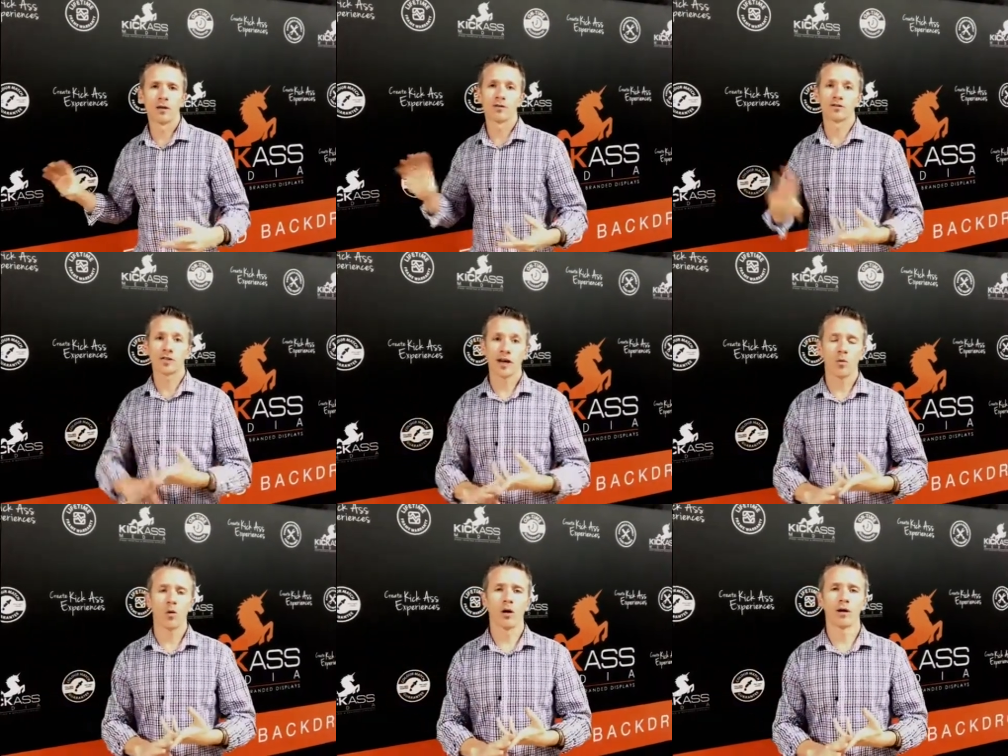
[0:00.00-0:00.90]
The
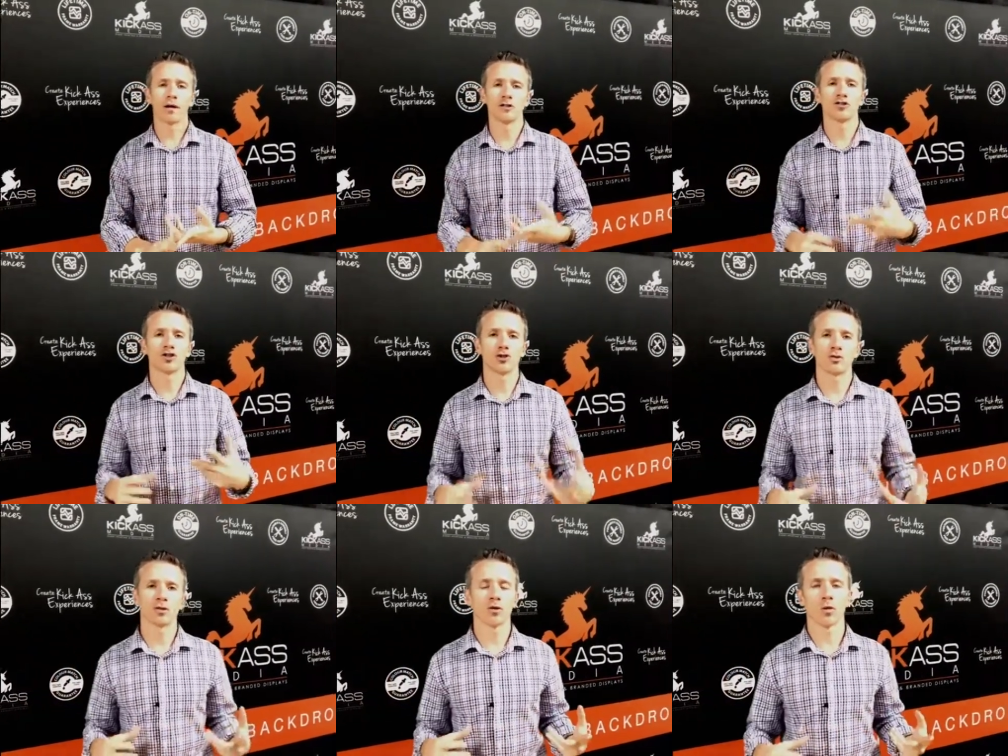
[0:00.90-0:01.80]
second one is
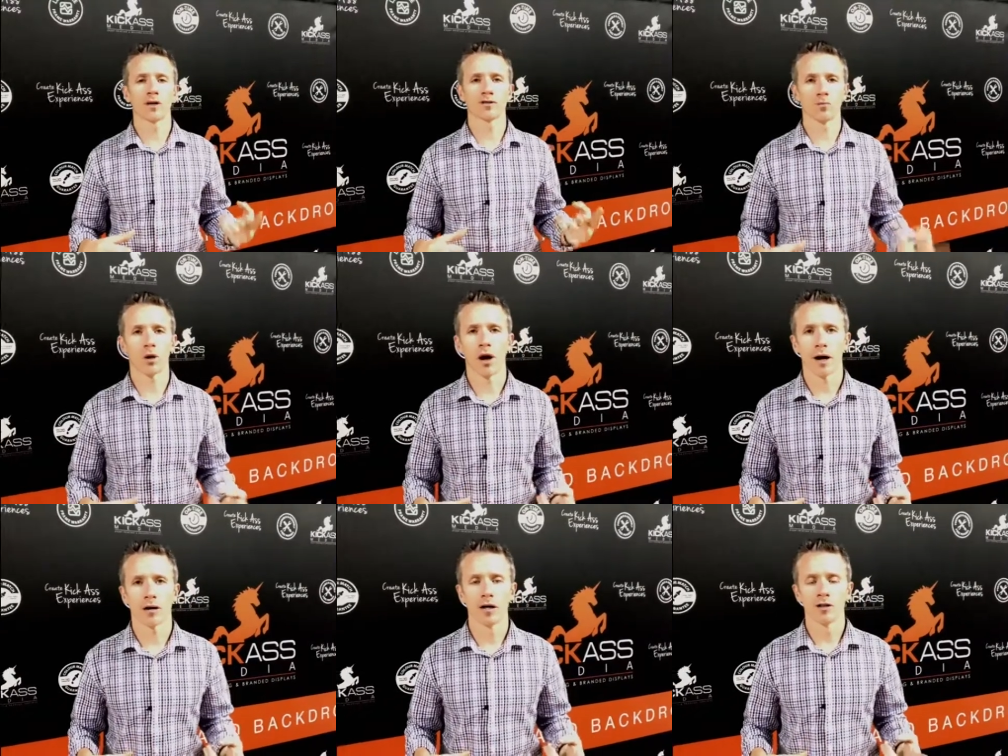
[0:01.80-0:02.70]
choosing the right
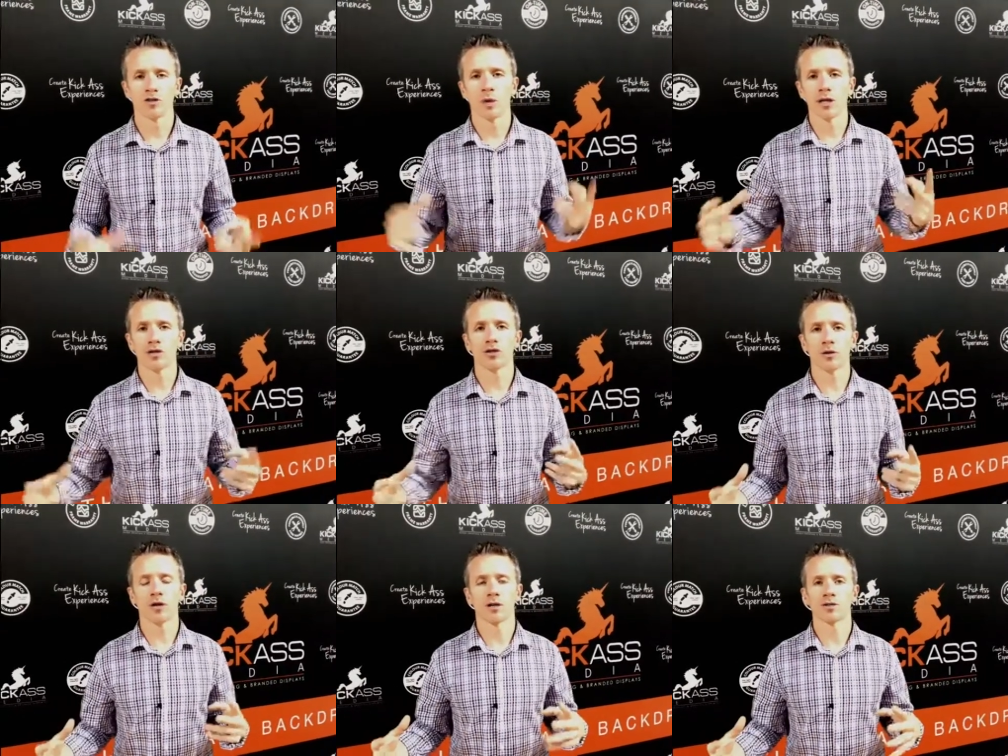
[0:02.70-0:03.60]
supplier. So making sure
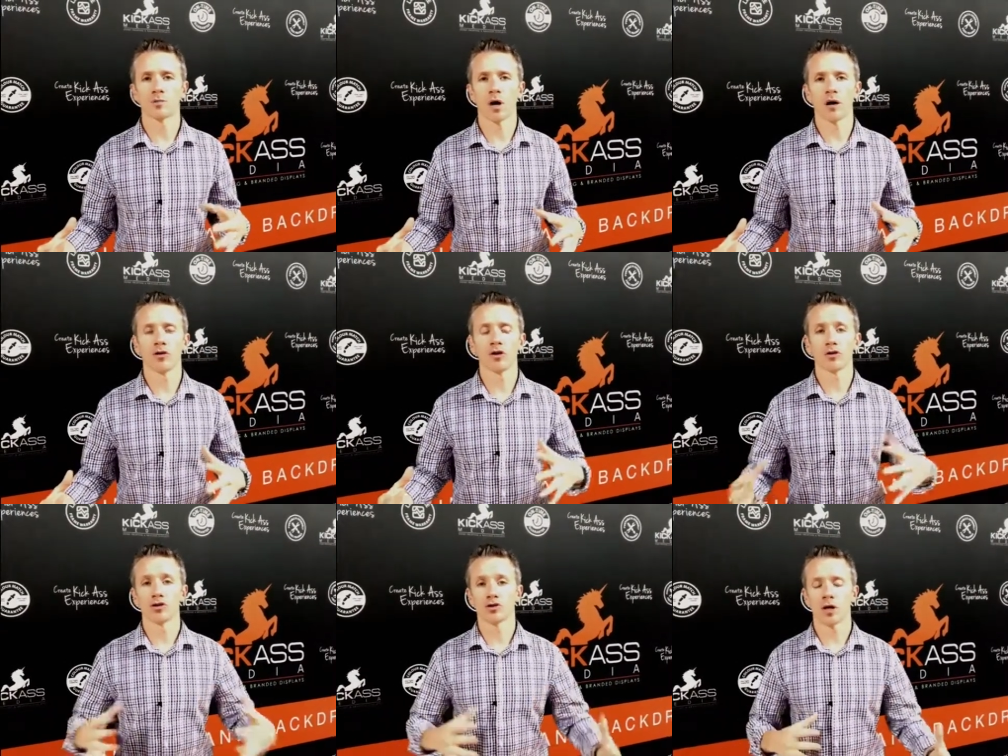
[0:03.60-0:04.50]
you've got a supplier that you
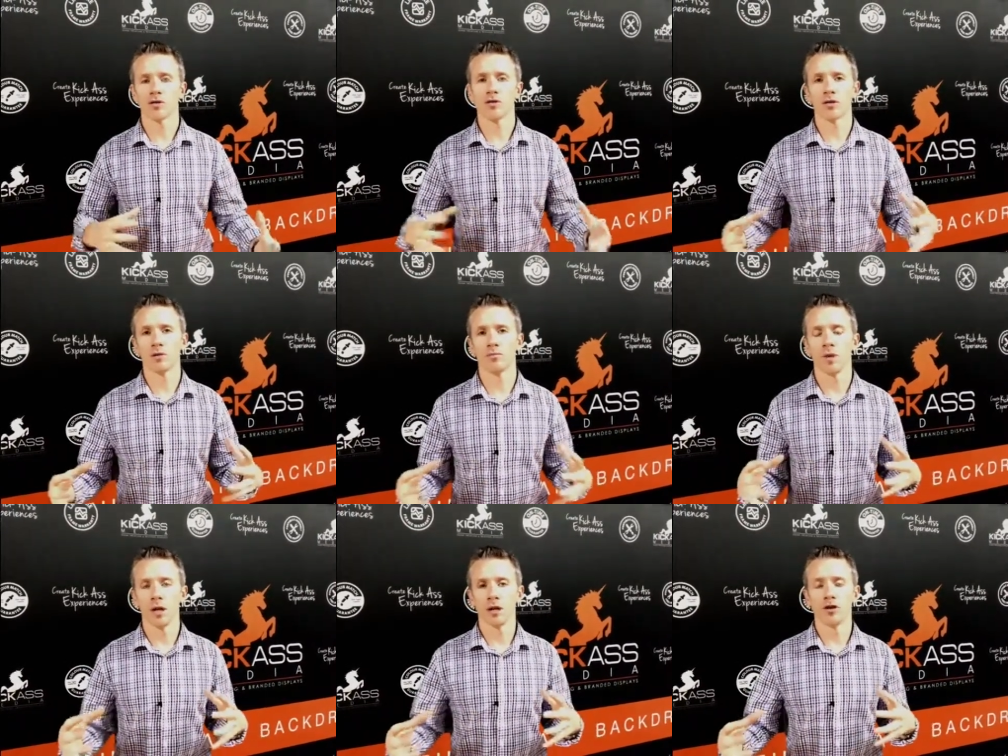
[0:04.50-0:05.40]
can trust,
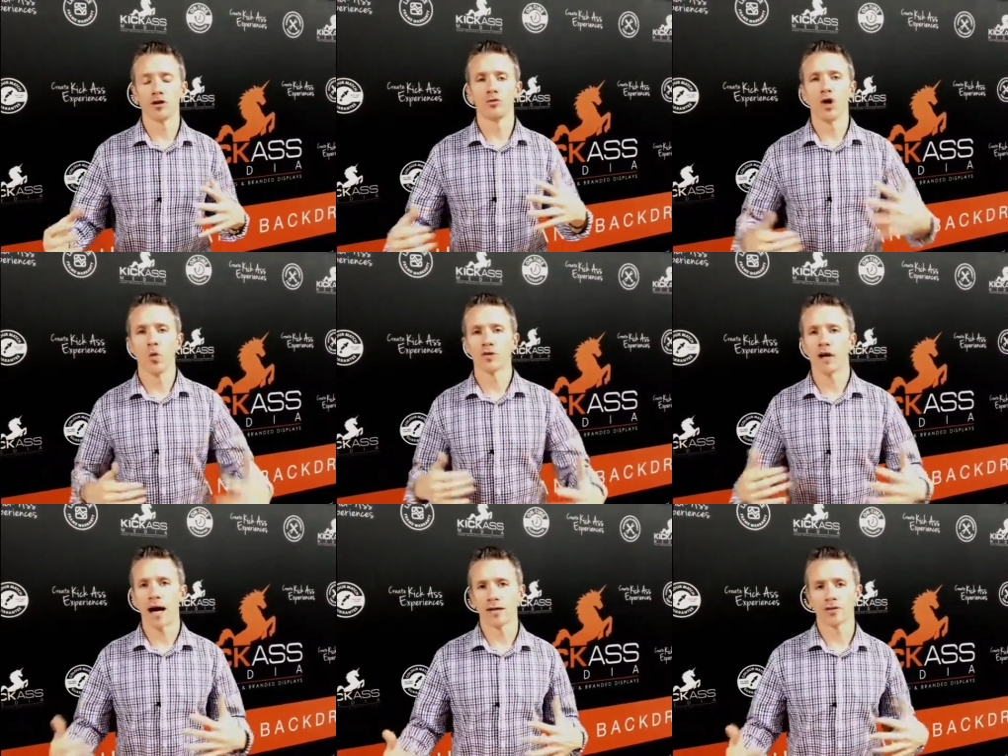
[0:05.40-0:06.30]
that you know what
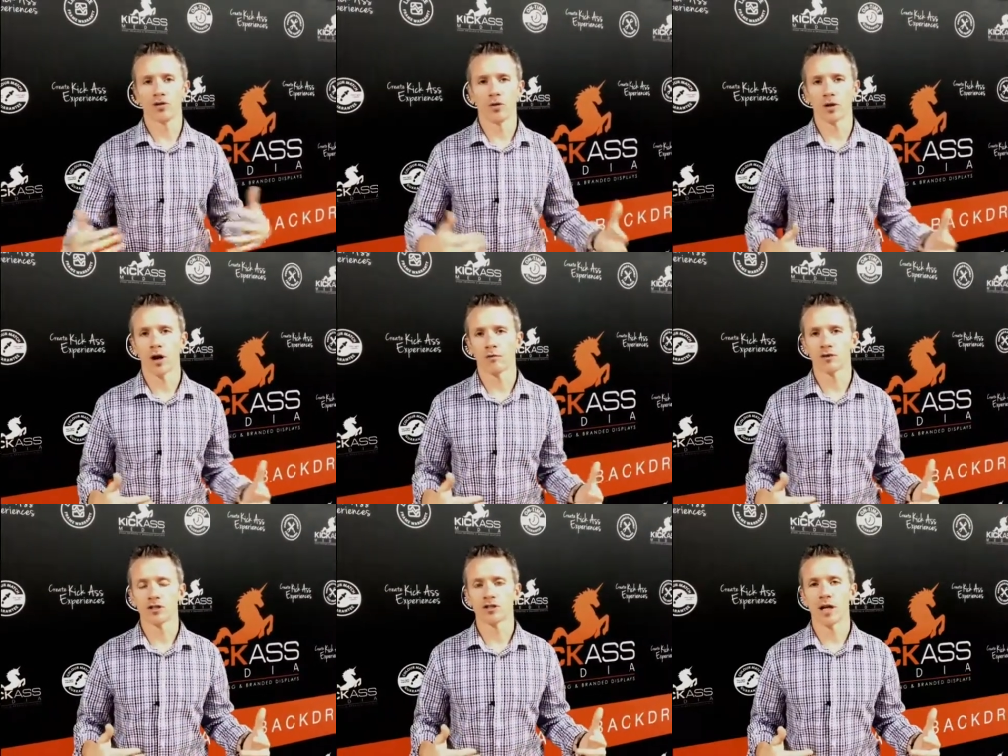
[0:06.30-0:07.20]
to ask, you know the
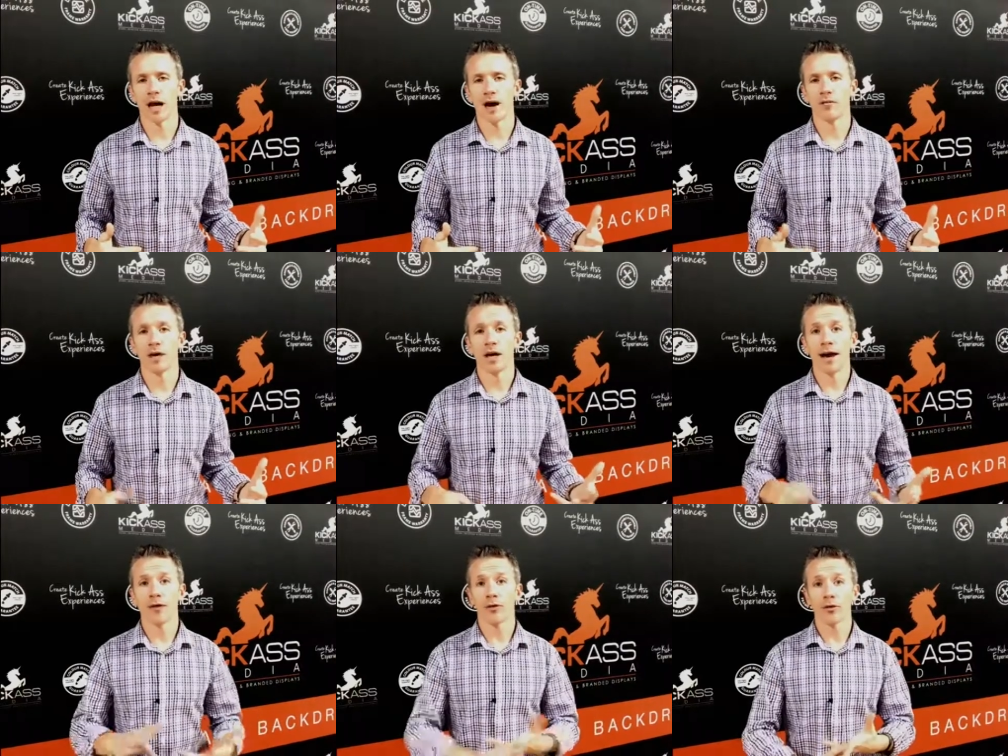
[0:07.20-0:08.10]
conversation to have.
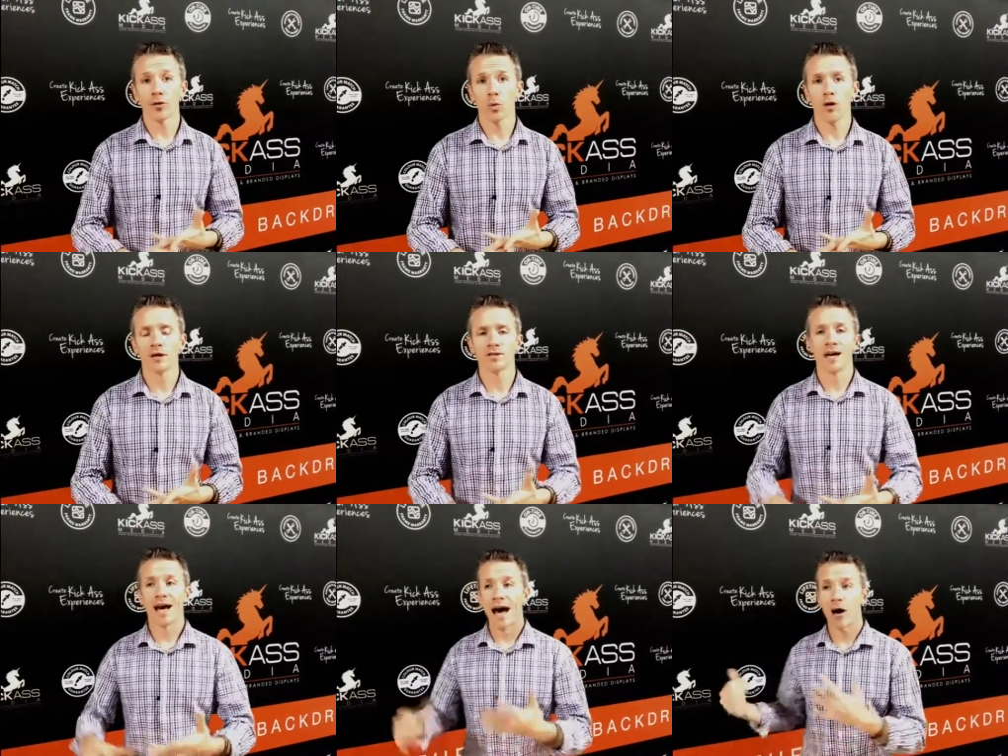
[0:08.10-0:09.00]
And the third one is
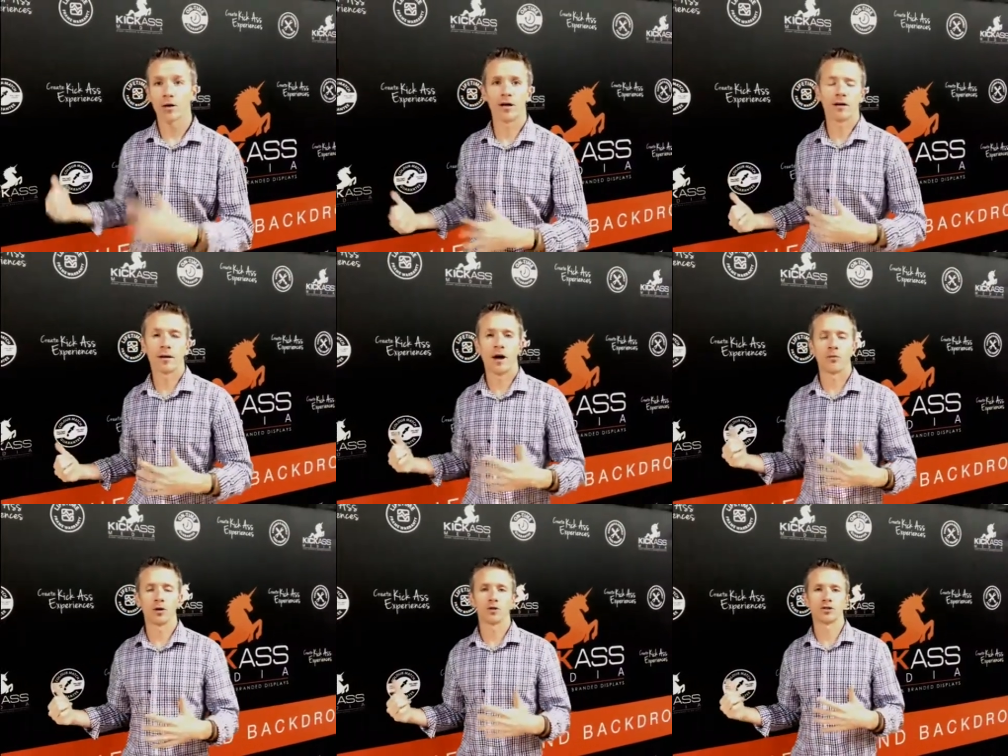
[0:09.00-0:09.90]
how can it
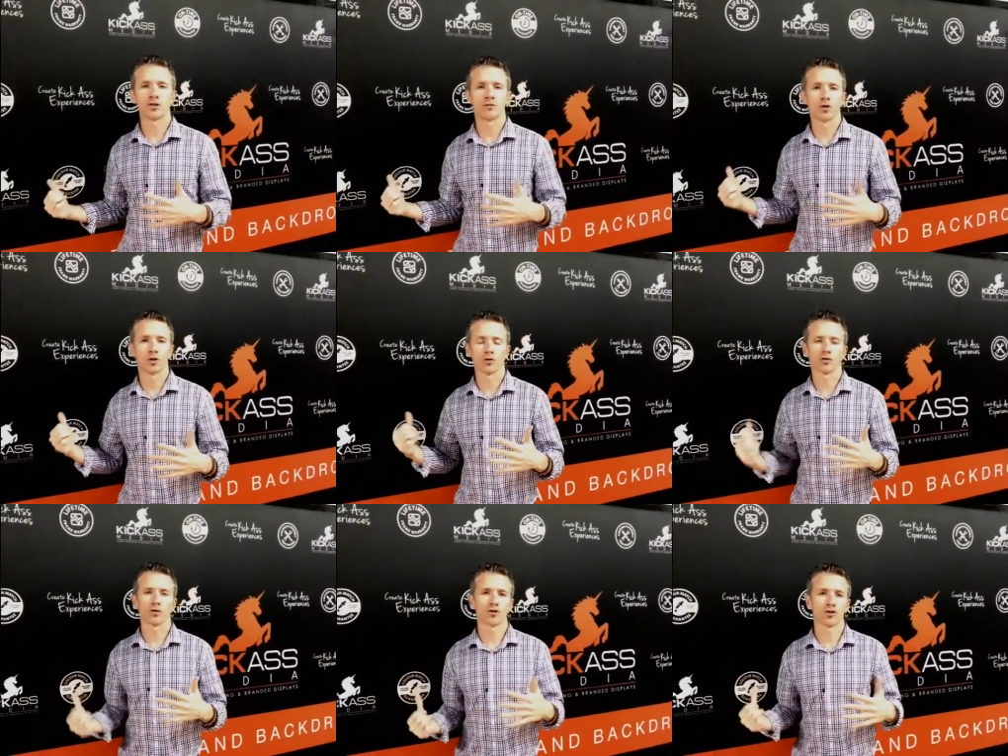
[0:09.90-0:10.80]
help you achieve your
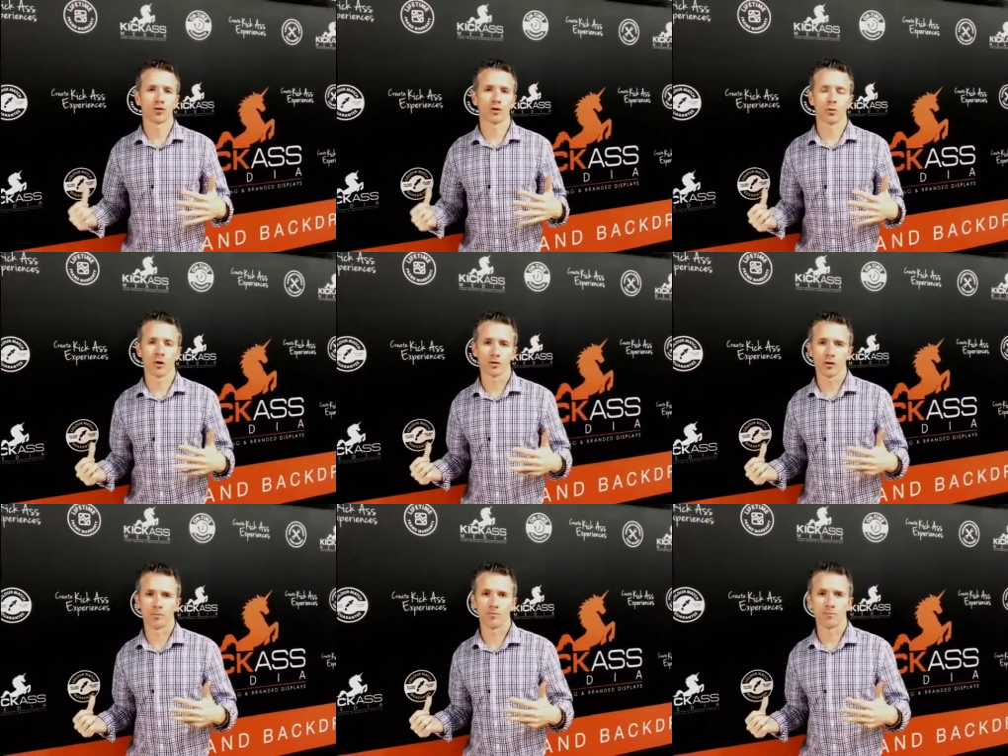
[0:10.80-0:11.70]
goals short-term and
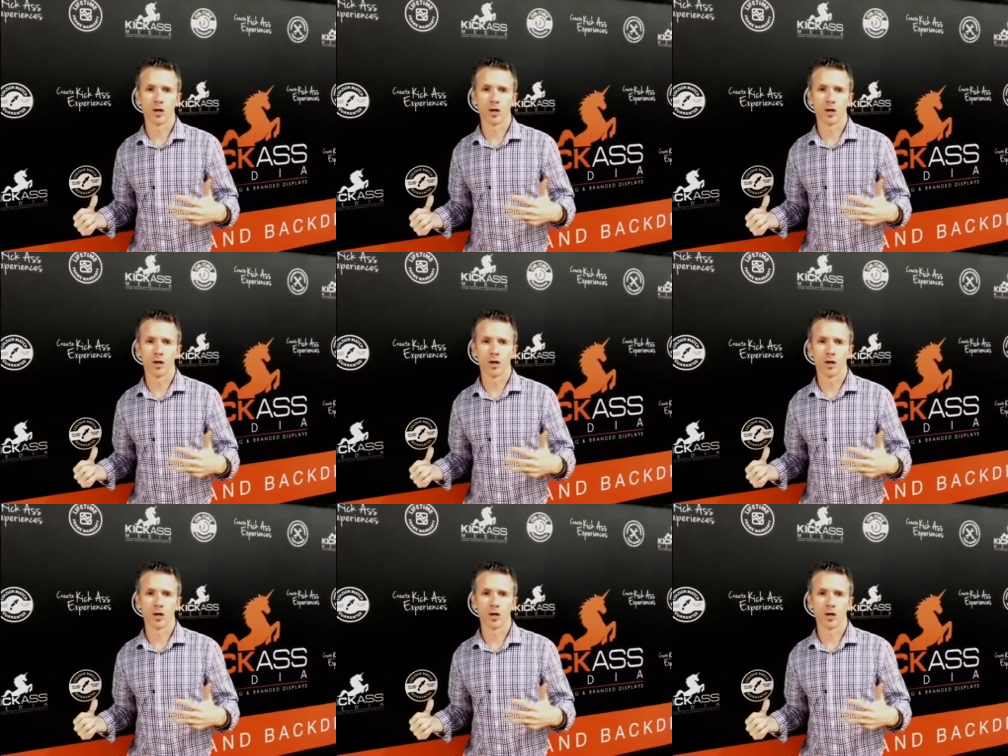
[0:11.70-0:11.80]
long-term.